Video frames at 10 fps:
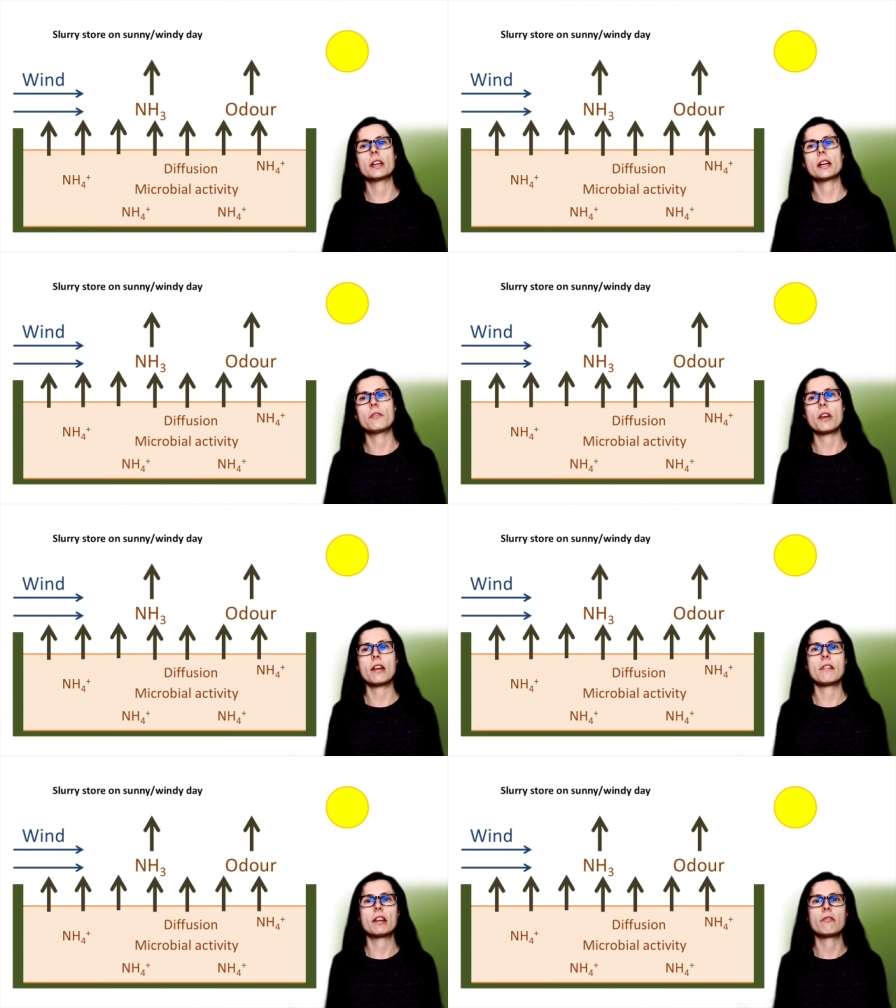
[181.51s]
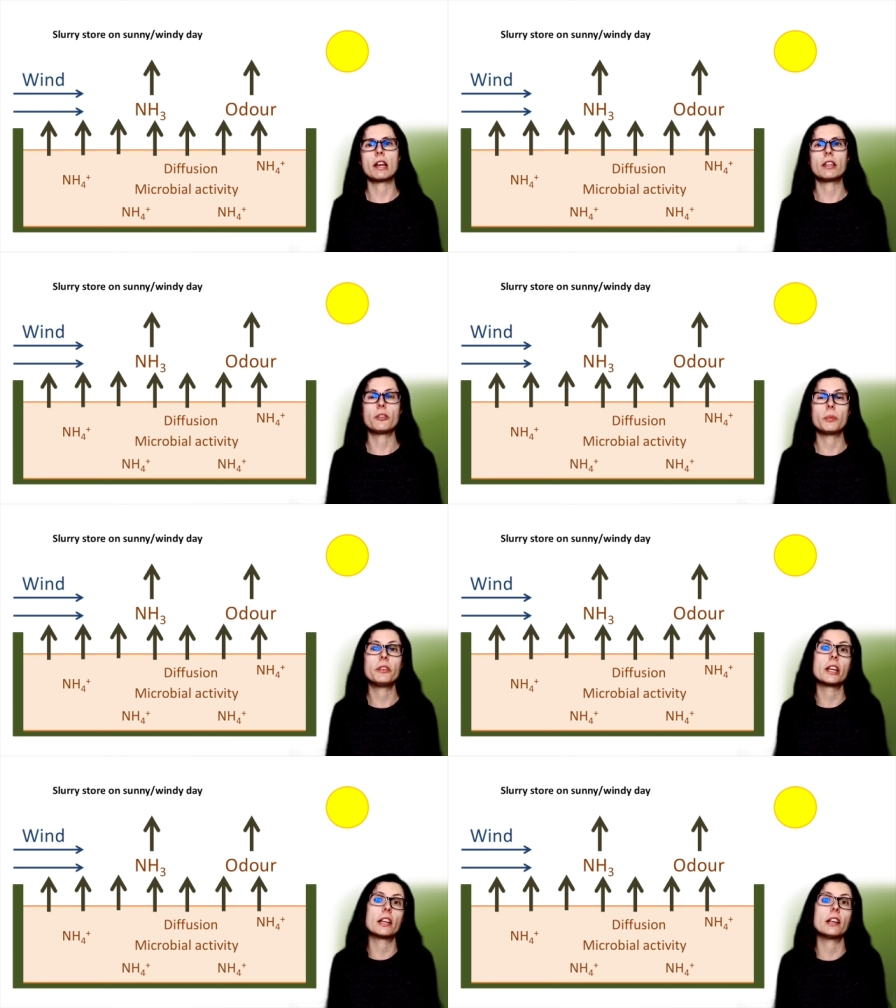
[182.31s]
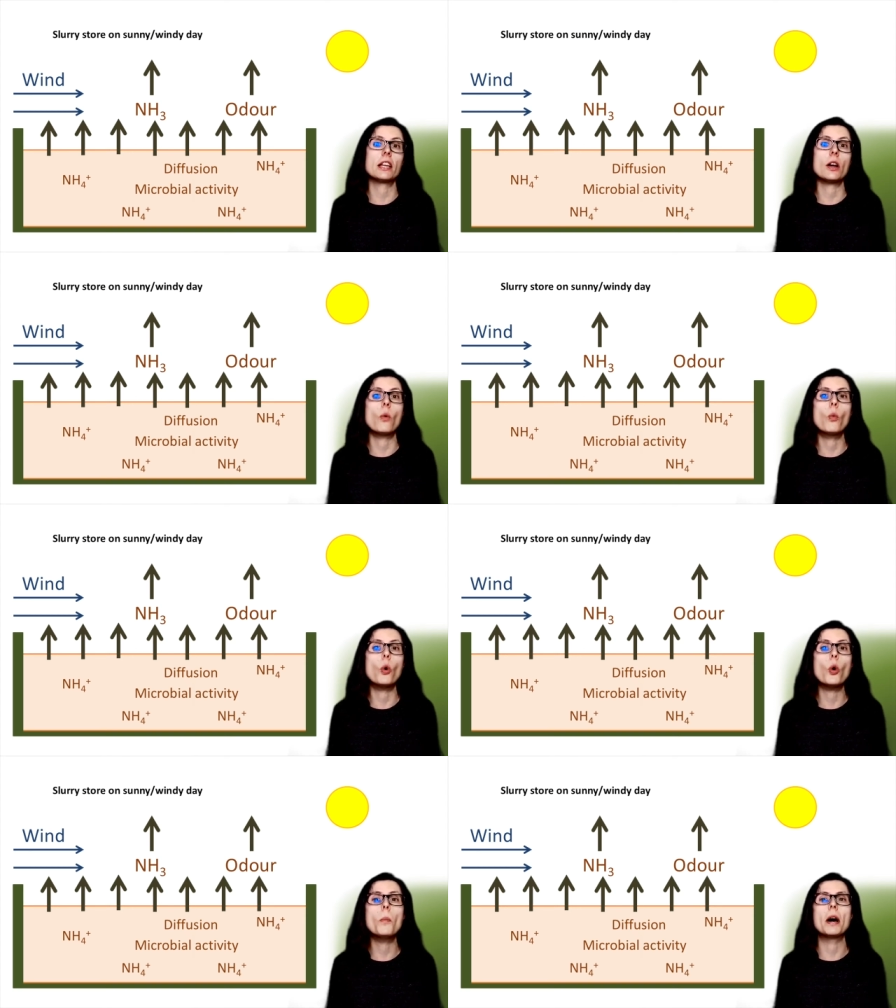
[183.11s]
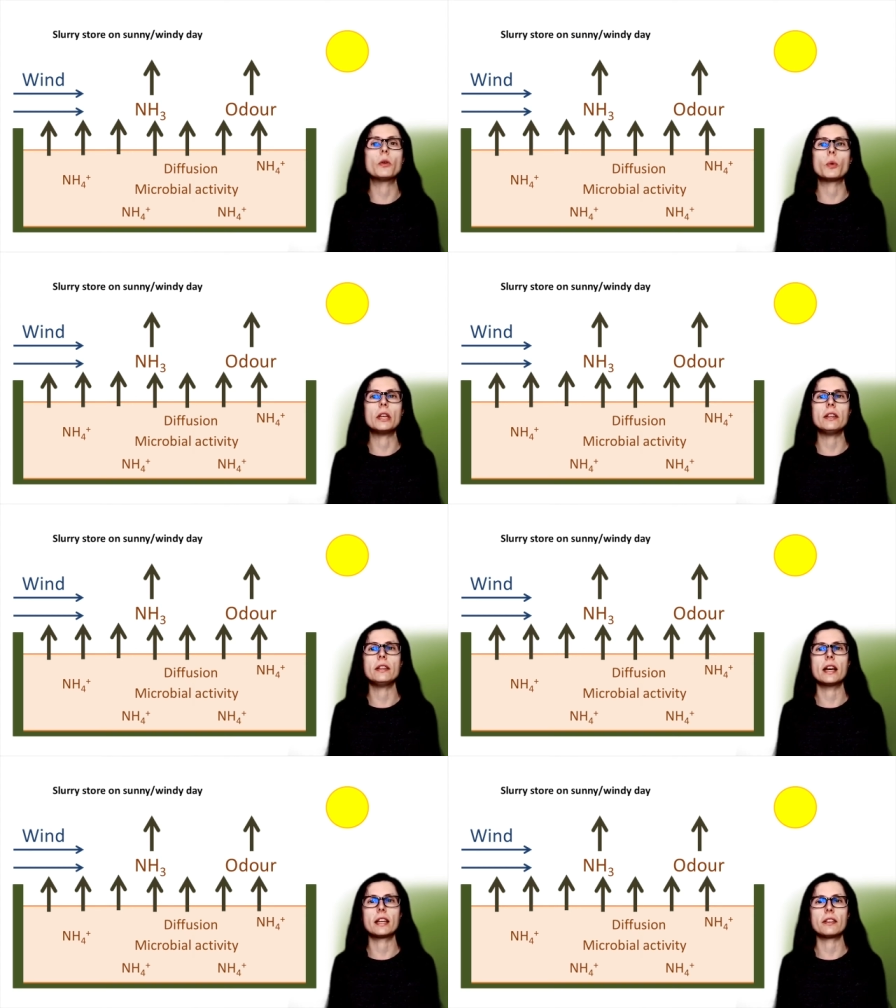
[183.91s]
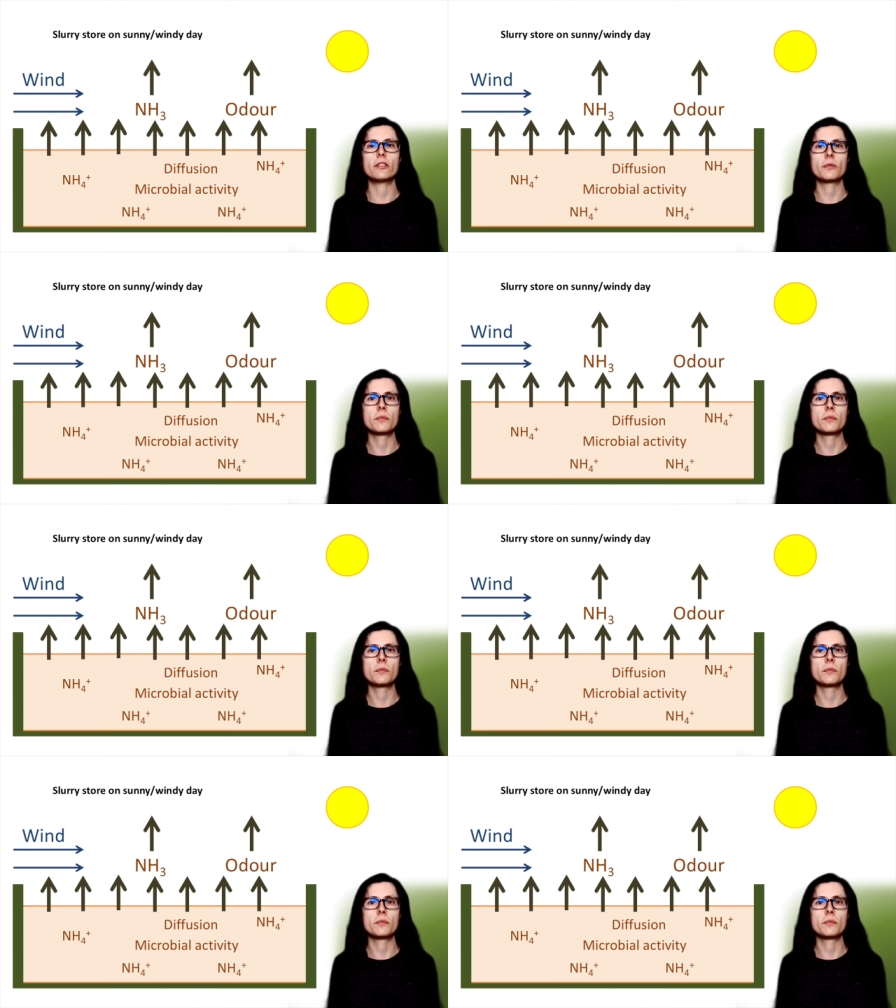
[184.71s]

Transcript: at varying rates, particularly on warm and windy days.